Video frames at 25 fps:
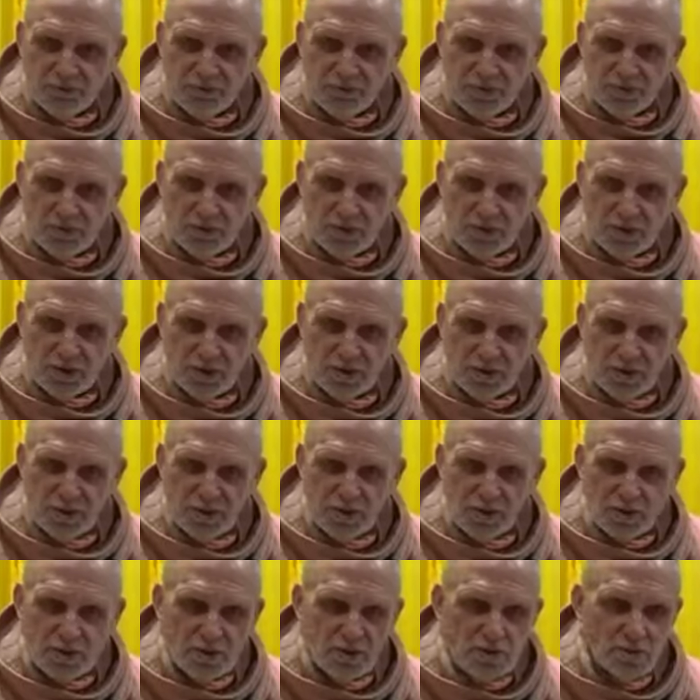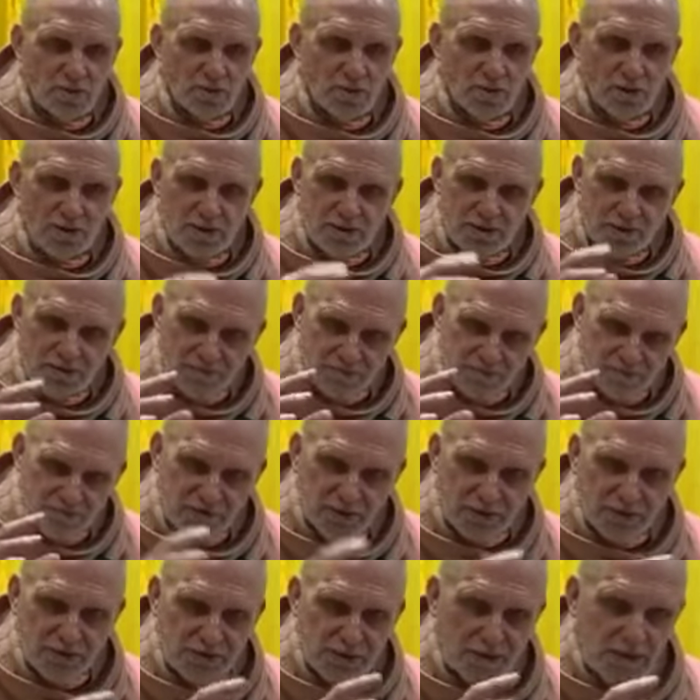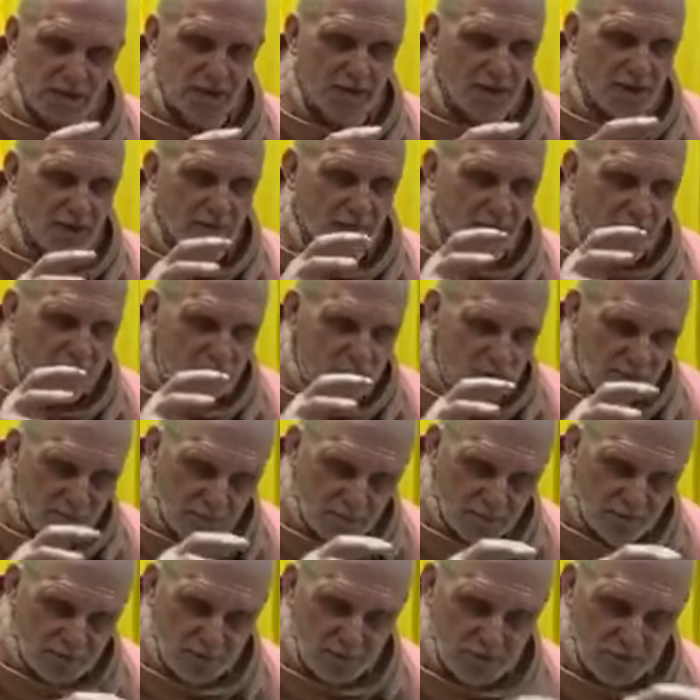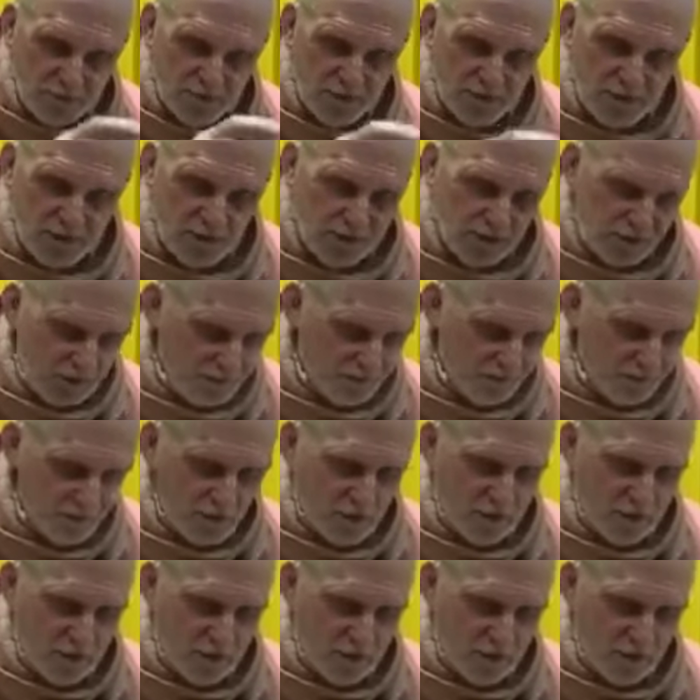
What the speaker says: before. So his false ego has to be purified.